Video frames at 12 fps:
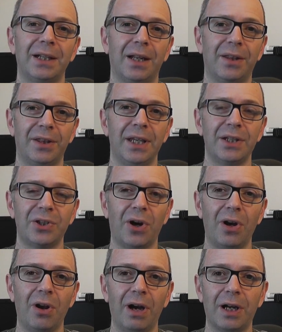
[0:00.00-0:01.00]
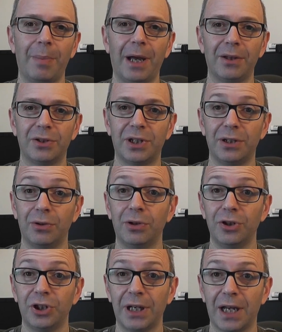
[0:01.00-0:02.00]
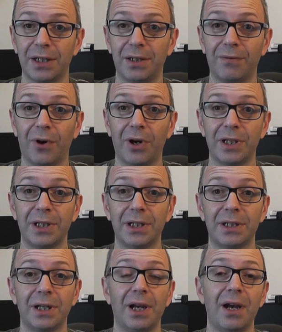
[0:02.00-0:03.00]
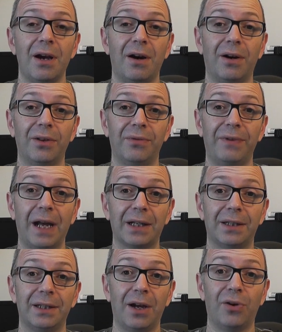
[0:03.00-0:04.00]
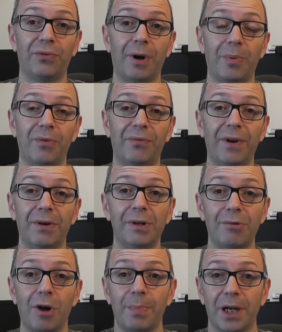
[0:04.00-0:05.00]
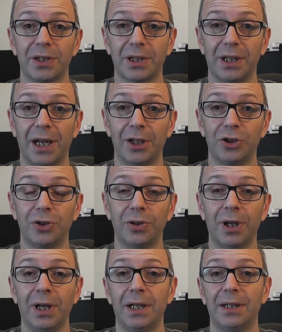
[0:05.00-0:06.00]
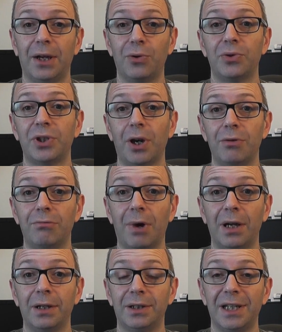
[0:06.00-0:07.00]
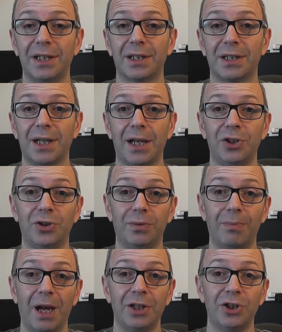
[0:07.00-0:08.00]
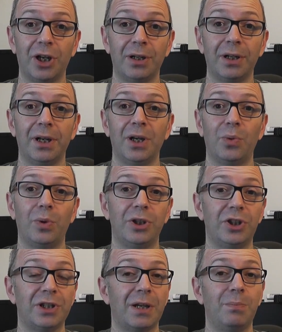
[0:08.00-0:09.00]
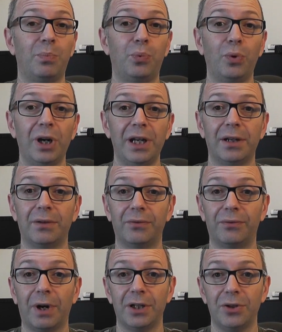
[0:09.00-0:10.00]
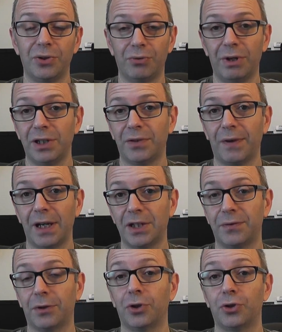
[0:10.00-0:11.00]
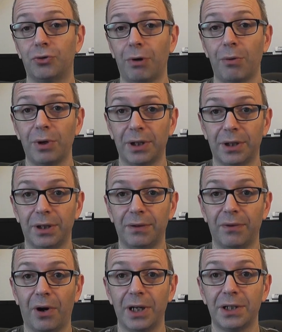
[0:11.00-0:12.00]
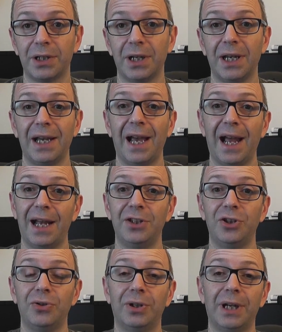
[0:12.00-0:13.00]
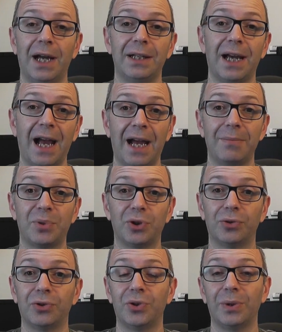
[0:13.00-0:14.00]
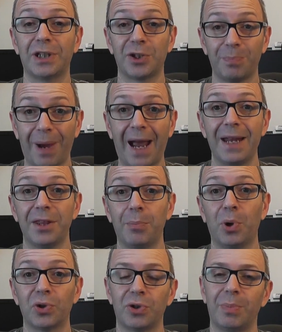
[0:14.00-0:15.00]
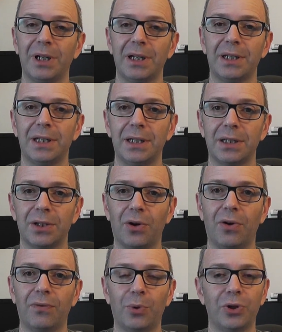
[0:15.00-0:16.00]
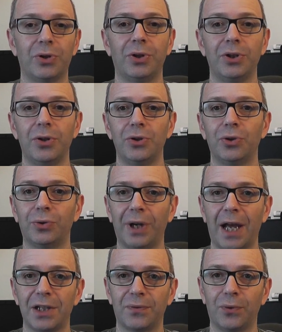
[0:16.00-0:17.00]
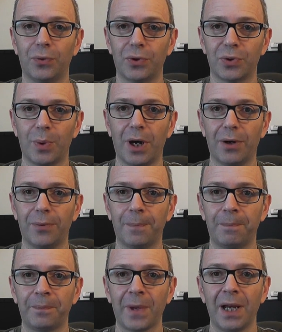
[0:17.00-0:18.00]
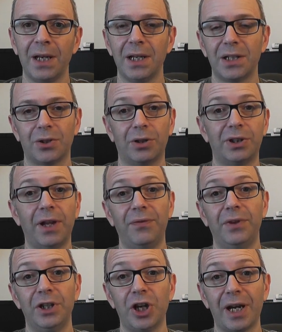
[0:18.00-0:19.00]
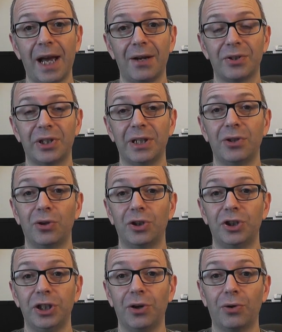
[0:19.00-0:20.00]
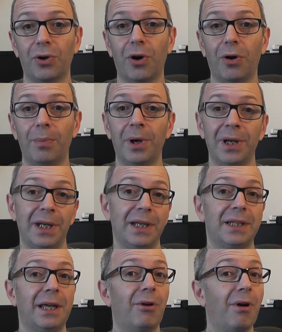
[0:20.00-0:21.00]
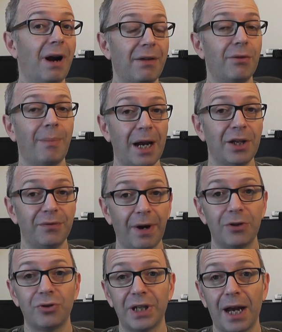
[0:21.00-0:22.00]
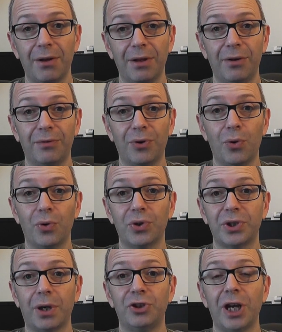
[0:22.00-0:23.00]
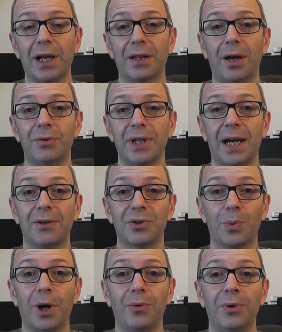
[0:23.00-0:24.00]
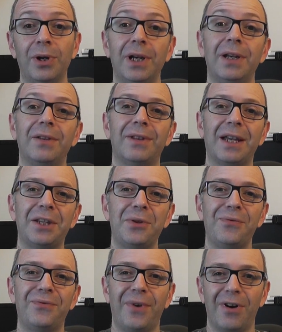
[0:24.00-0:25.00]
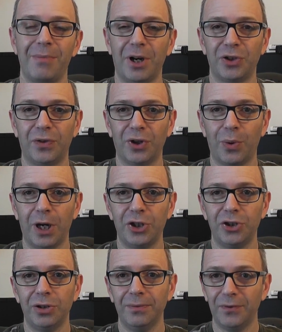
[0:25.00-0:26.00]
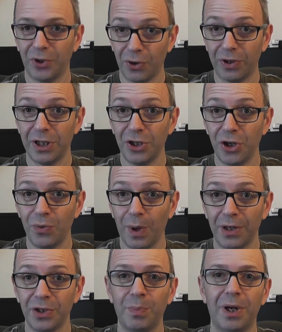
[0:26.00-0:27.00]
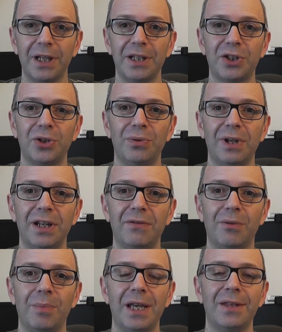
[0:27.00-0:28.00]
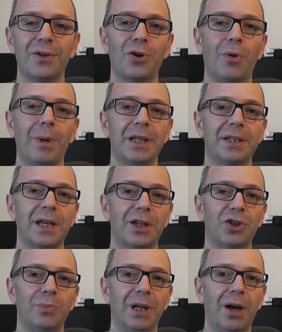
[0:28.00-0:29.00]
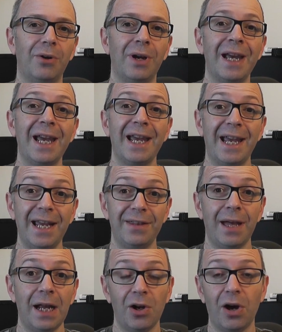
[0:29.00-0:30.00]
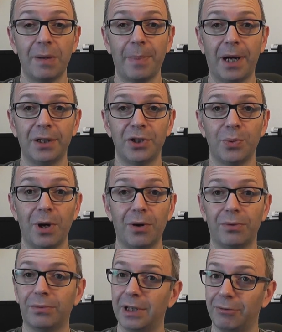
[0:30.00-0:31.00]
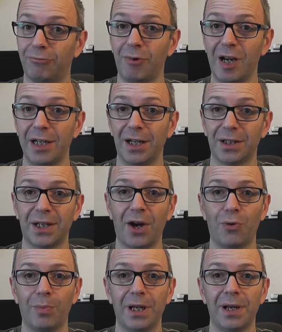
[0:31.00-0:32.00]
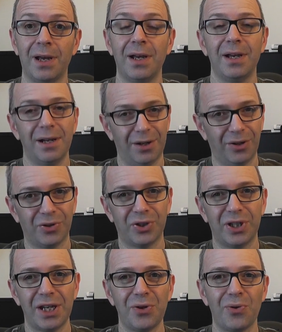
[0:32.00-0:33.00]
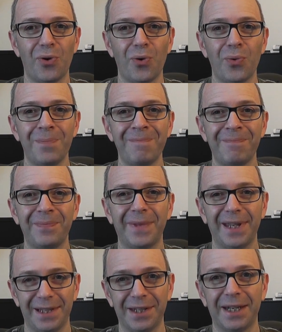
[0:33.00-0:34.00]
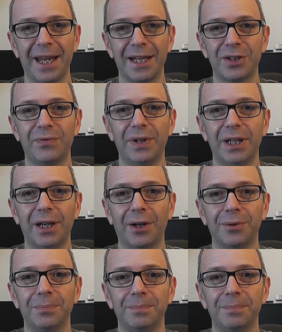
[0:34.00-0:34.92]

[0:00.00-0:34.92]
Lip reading: Now, the things I like about the Synology NAS devices are the fact that they offer up a very robust connection. They also run Disk Station Manager, which is a brilliant front user interface for controlling the device, and you can add apps on to expand the possibilities of what you can use your NAS for as well. So I'd definitely check out Synology.com. There are other manufacturers out there, of course, so check those out as well. Thank you very much for the question. If you've got any new ones, please do leave them in the comments section below. Hit that like button as well. It really does help me. And I'll see you all in the next video.